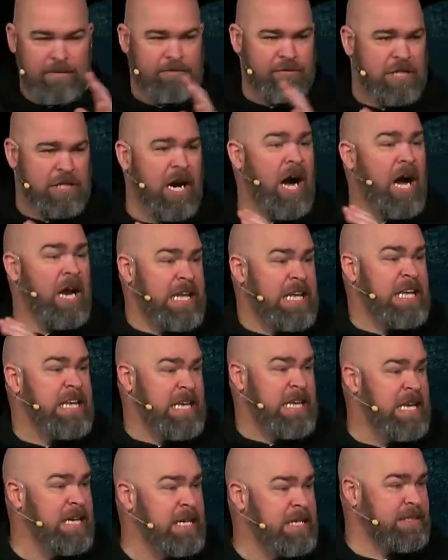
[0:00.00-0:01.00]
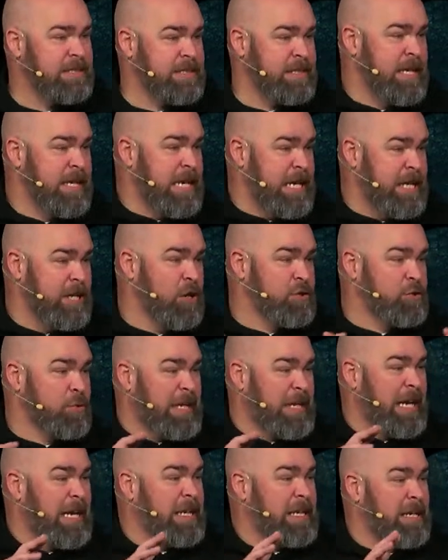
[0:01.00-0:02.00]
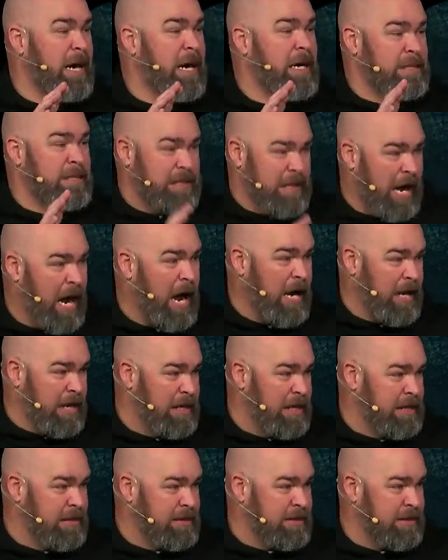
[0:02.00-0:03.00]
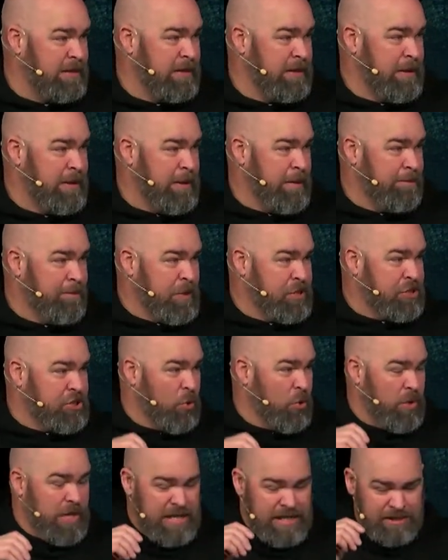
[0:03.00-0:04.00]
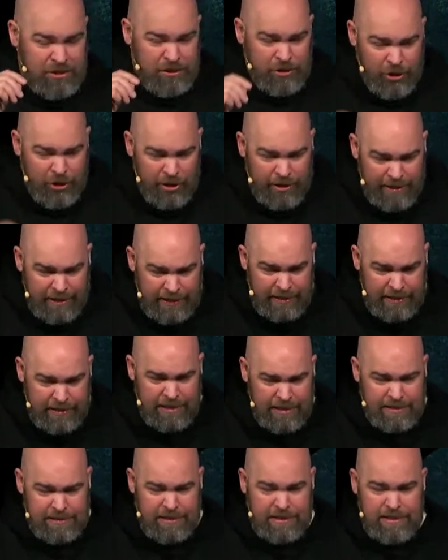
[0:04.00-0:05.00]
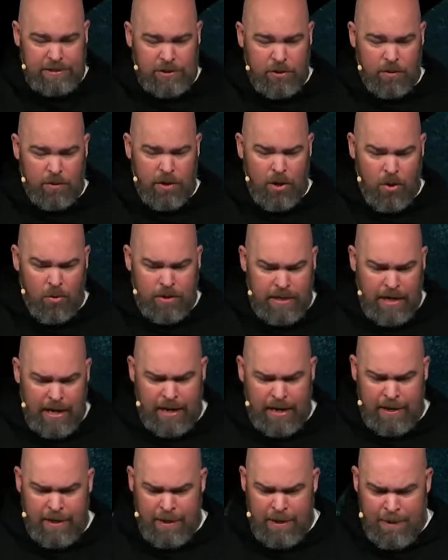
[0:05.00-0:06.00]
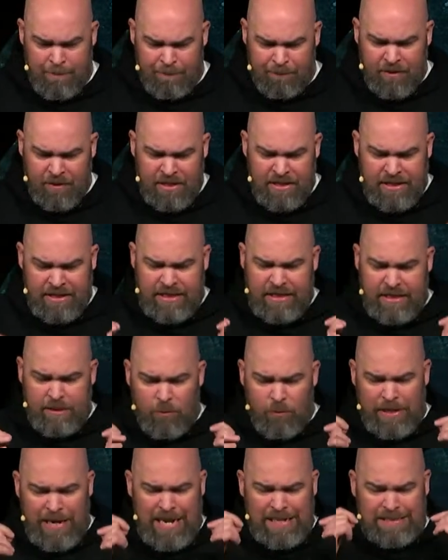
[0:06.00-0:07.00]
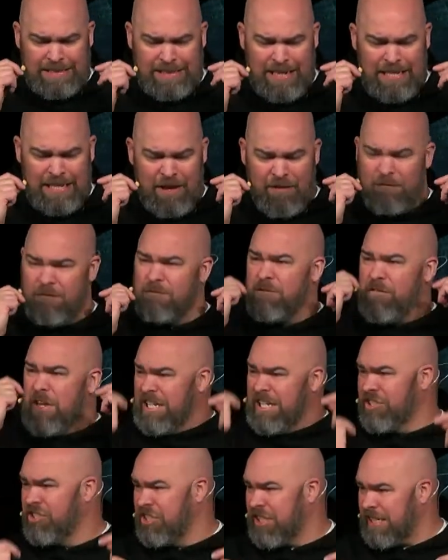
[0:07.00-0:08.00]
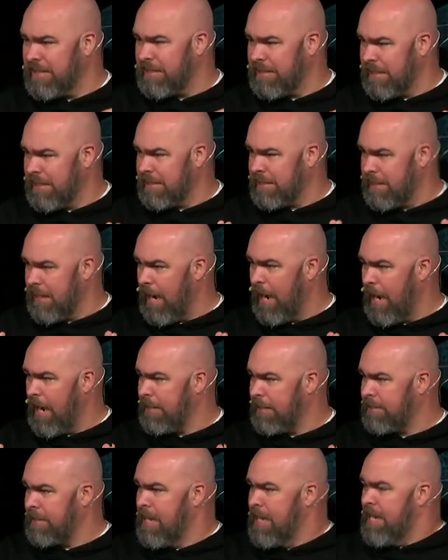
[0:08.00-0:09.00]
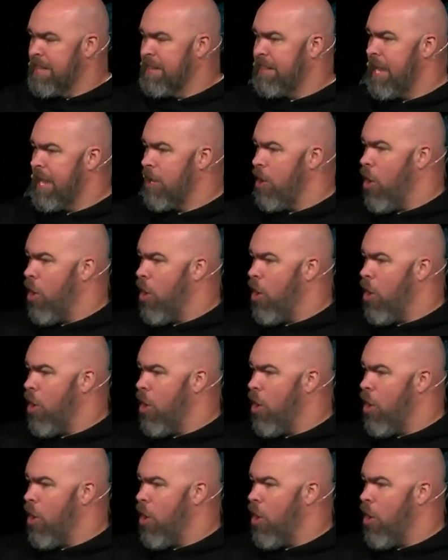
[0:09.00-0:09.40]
of God he is. He knows what kind of God God is. So he's looking at this and he's going, okay, when I say the vengeance is God's, they